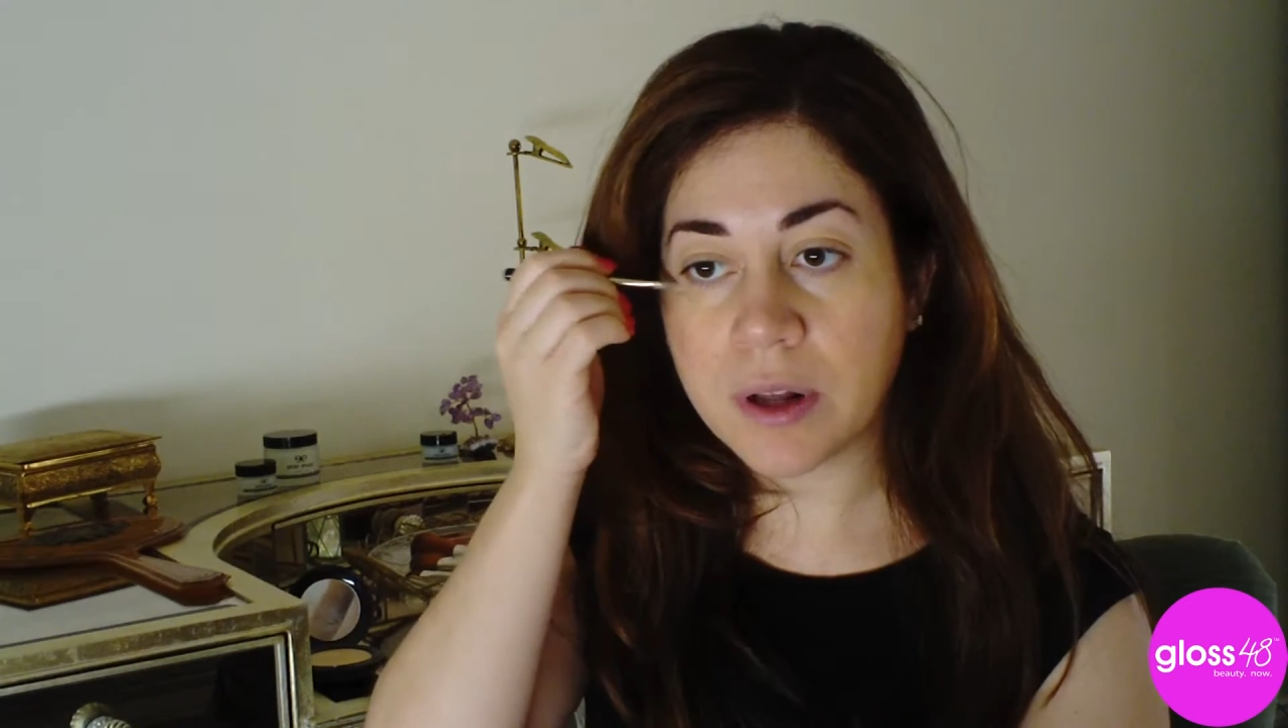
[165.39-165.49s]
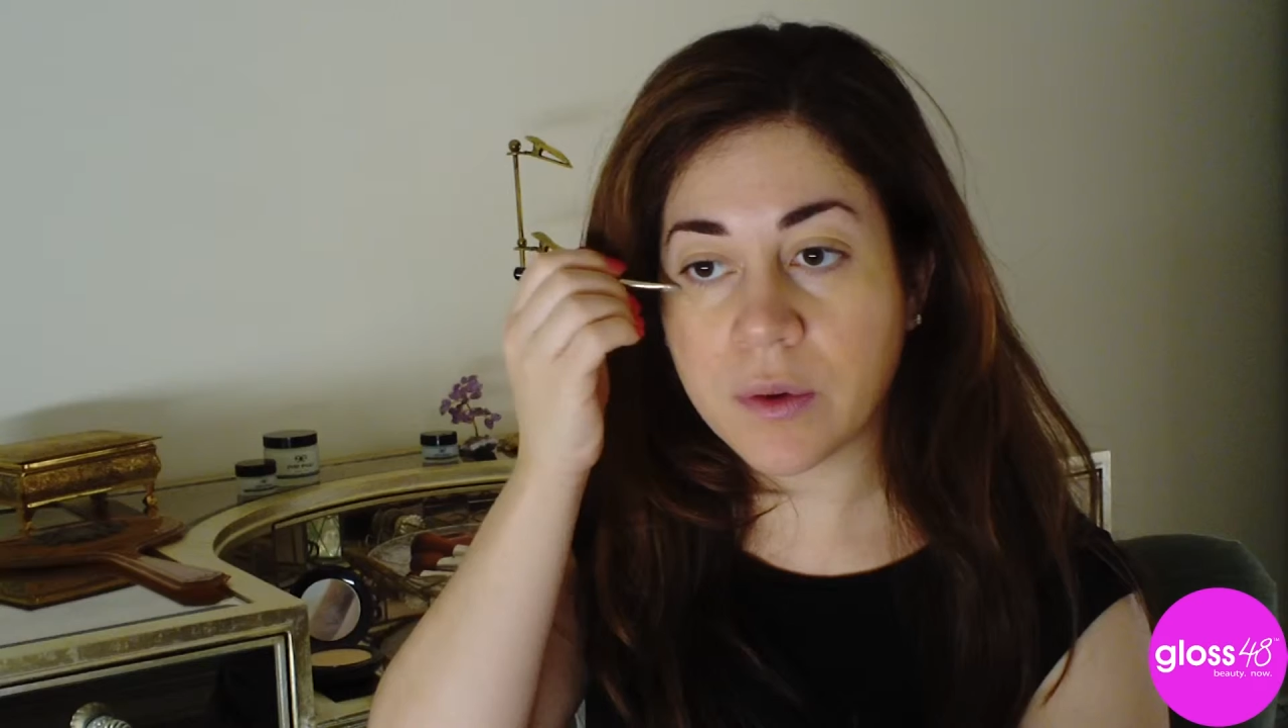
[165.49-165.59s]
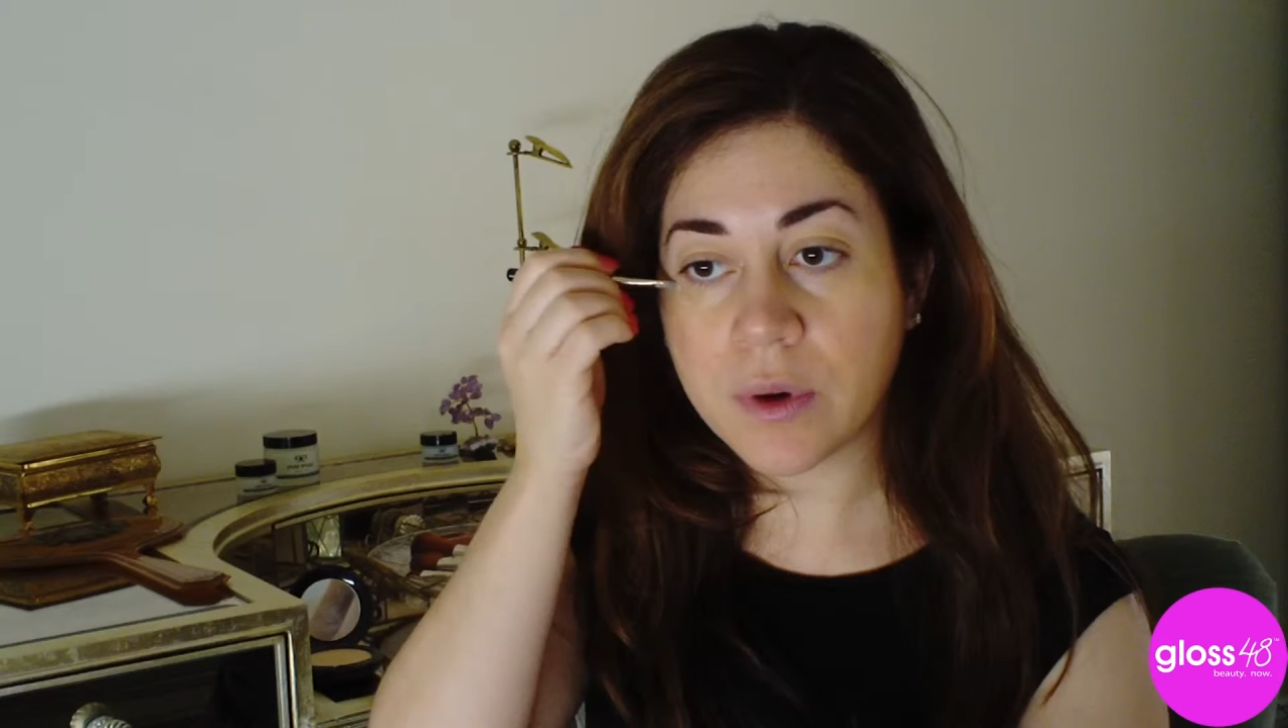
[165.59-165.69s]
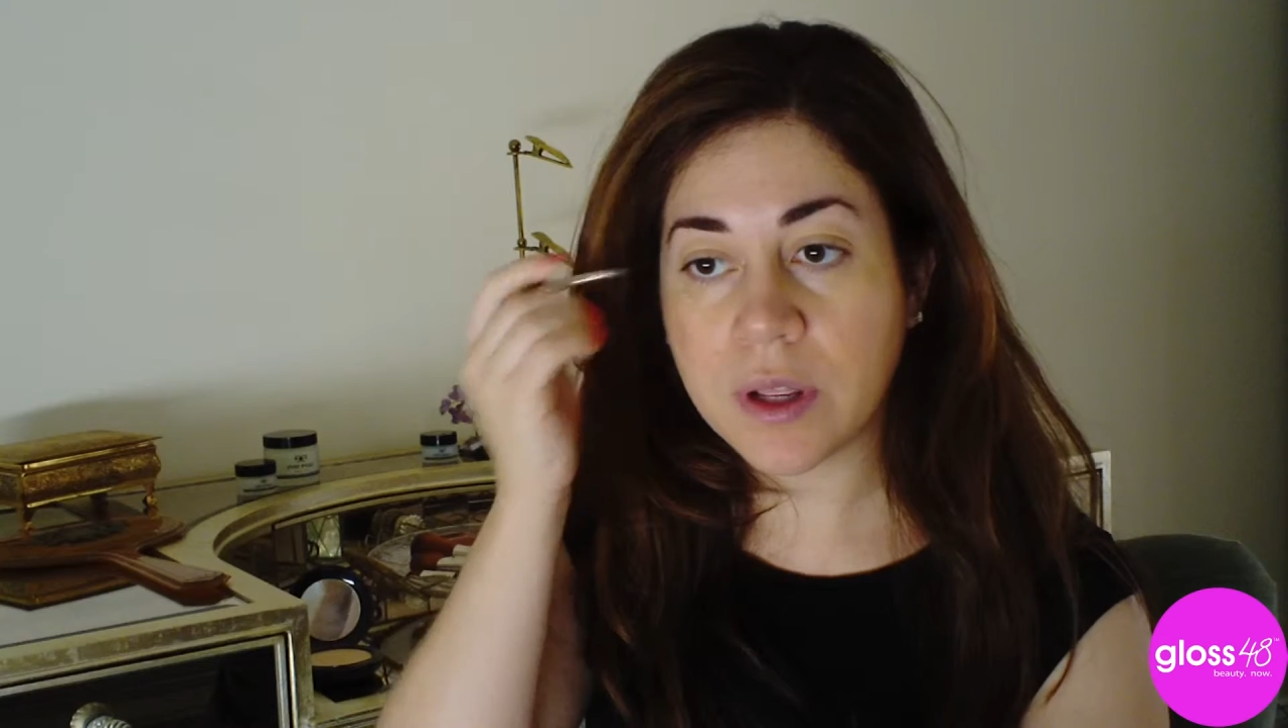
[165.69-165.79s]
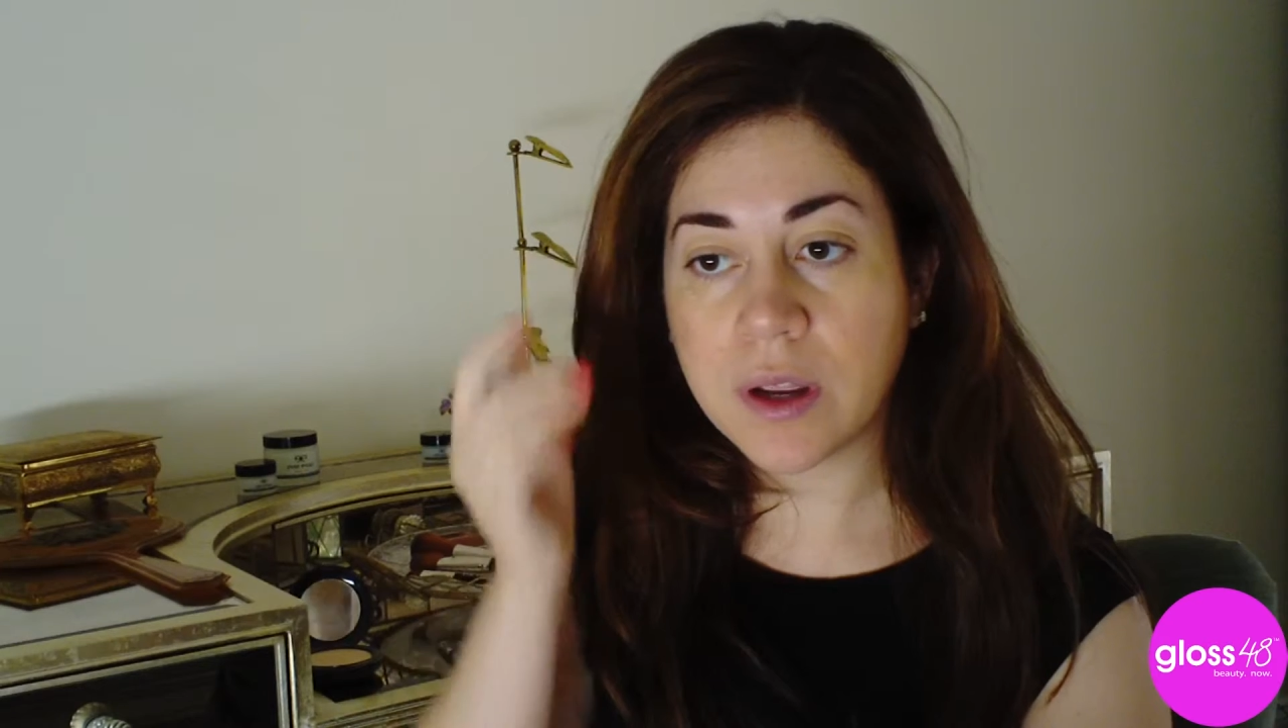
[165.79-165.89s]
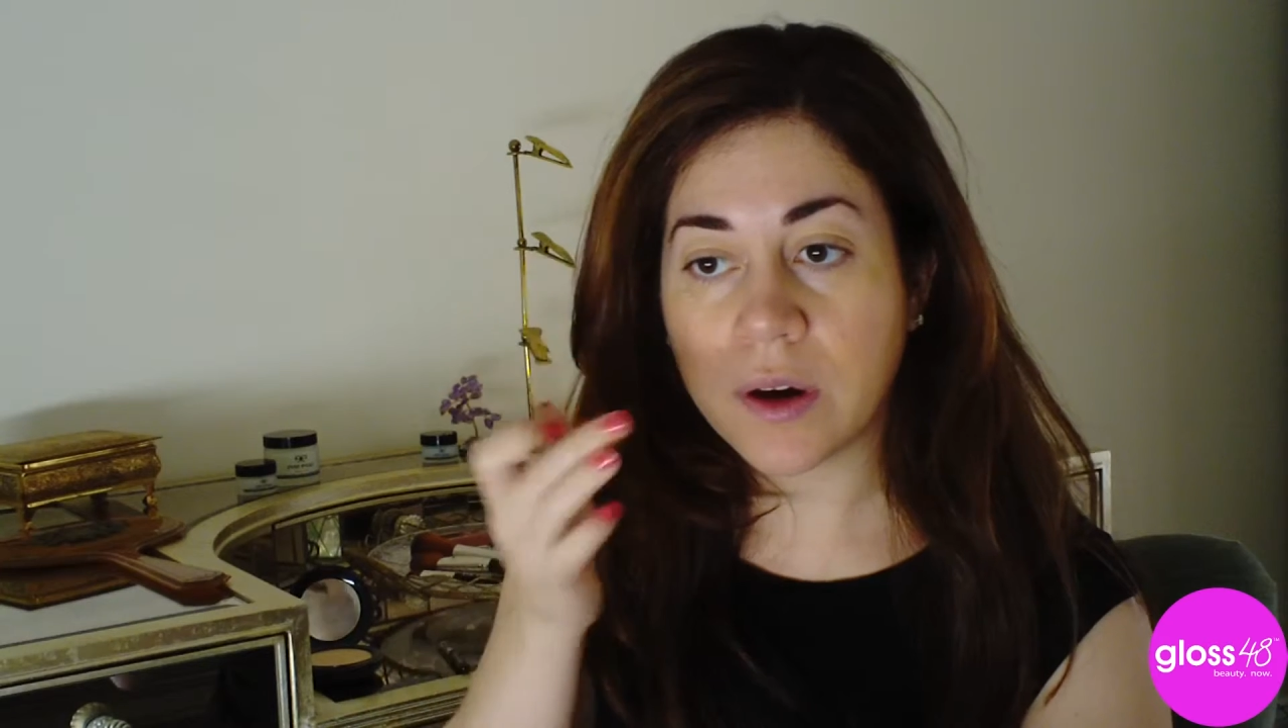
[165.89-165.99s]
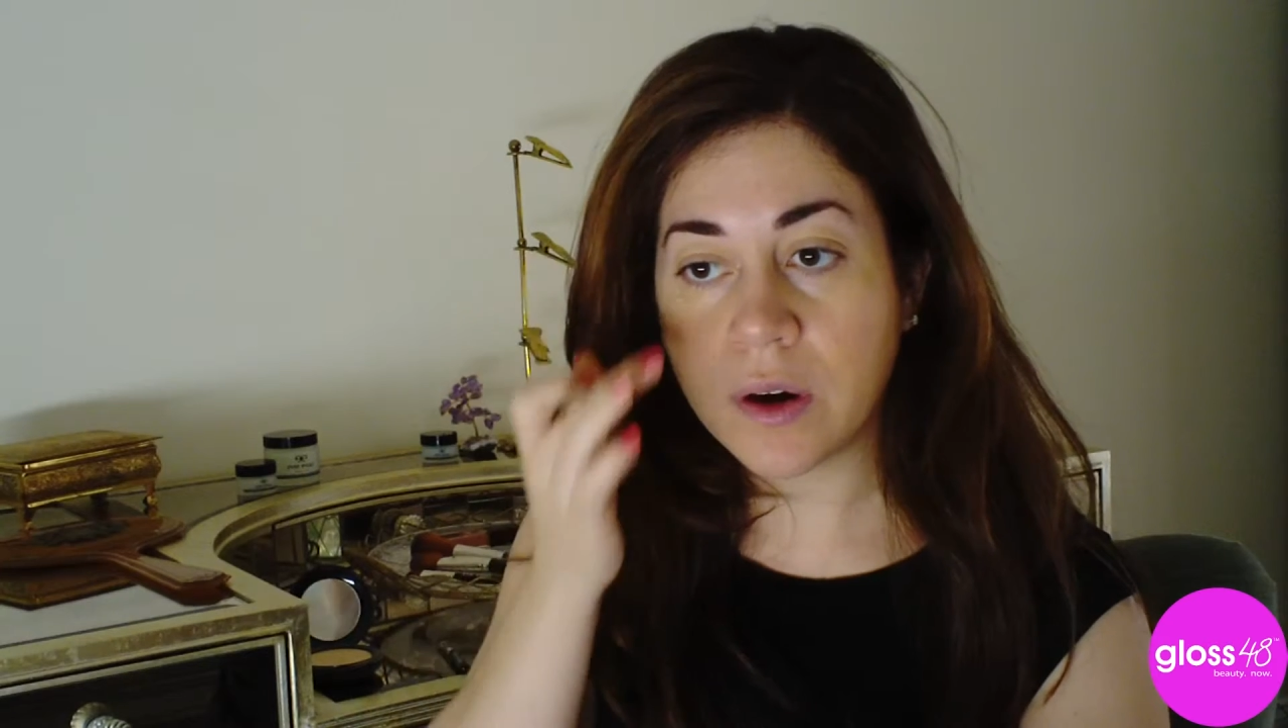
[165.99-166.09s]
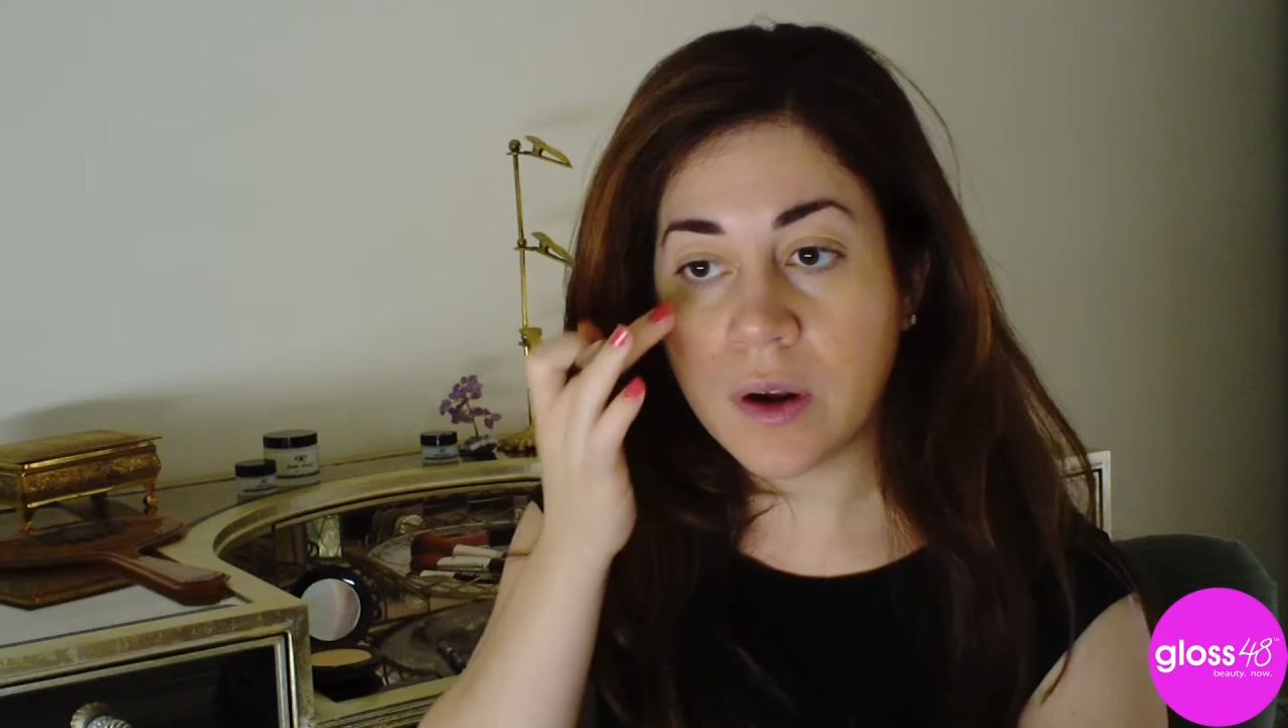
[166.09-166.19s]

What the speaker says: another one here,